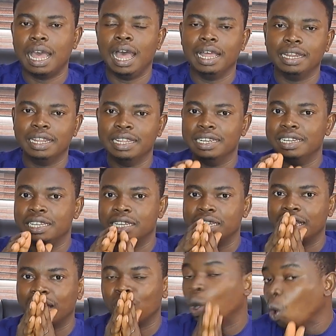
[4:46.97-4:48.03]
and then they
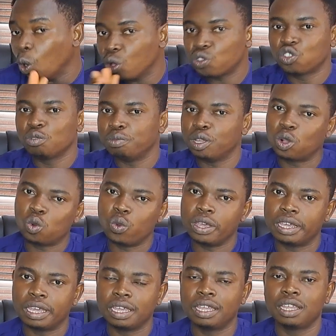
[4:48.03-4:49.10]
can also be
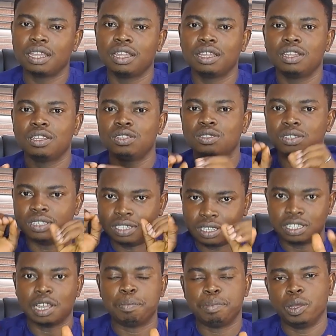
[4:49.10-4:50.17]
quick to
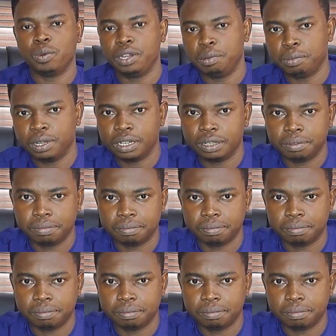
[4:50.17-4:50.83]
disappear with the money.